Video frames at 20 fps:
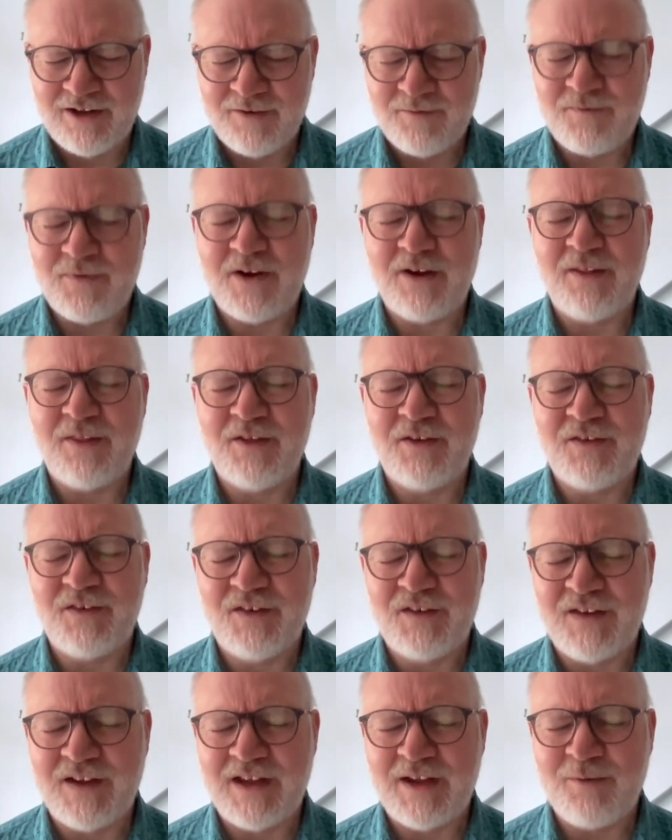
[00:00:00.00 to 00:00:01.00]
Father,
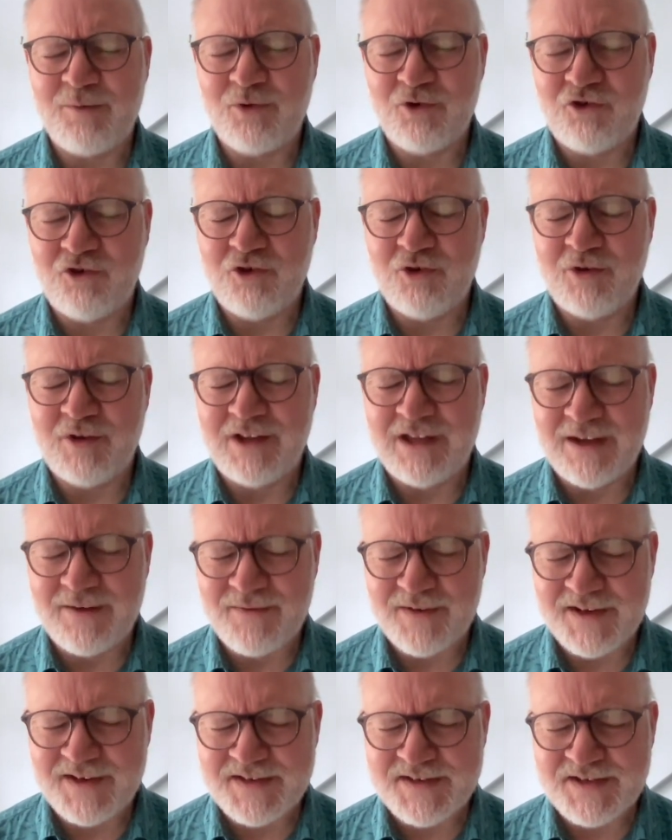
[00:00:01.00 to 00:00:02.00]
today would you
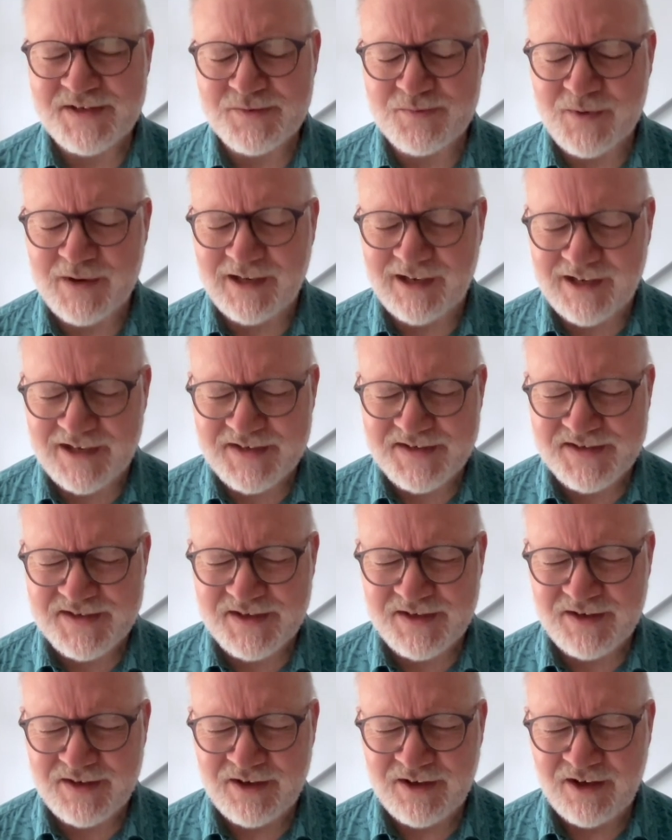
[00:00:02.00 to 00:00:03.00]
give us, as we
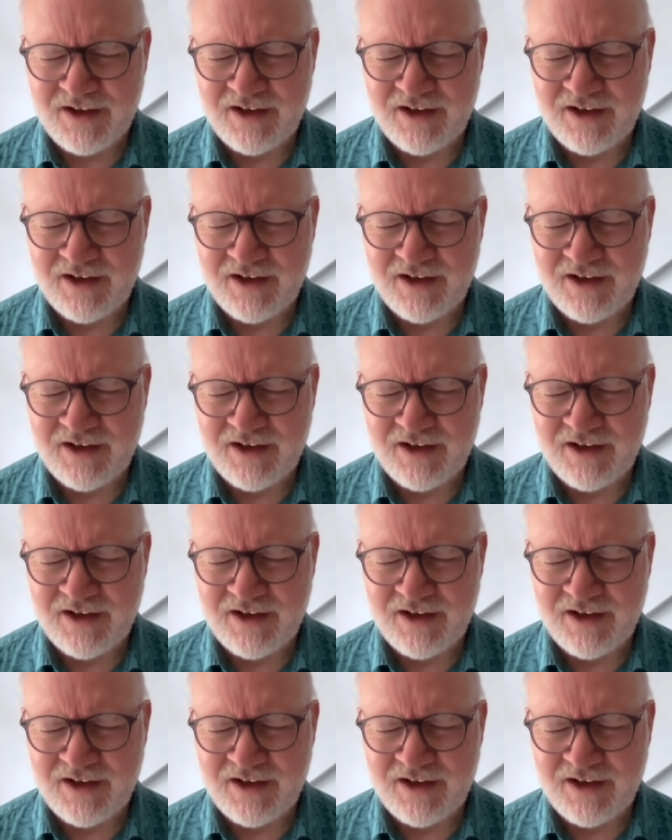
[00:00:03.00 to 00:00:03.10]
listen,